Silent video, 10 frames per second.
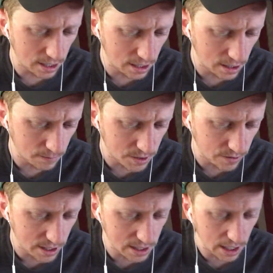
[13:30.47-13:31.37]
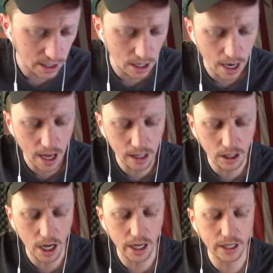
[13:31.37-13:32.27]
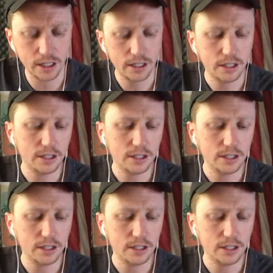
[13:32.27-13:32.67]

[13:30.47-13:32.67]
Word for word: uh, so he's like yeah like.